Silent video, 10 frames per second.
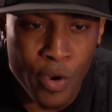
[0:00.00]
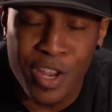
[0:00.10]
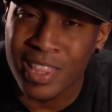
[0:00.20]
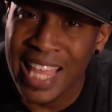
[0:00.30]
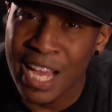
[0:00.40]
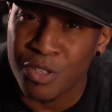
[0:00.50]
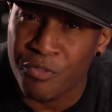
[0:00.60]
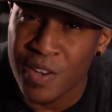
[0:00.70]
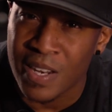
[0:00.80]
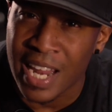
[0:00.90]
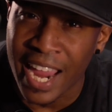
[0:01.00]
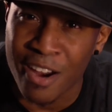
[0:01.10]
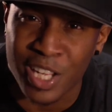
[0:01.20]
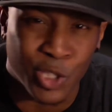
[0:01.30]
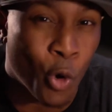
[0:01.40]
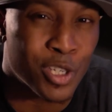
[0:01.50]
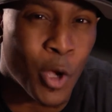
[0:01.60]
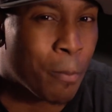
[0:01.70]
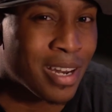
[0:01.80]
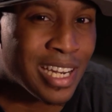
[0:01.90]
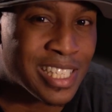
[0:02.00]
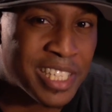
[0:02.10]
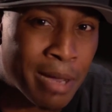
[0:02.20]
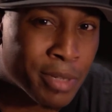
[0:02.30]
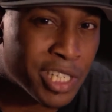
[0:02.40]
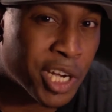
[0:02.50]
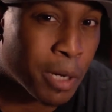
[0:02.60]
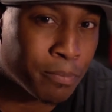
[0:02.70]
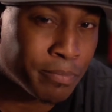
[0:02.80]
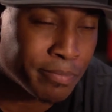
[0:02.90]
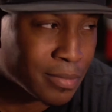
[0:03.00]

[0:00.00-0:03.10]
when you're 1,000 feet in the air and the doors open and it's time to jump?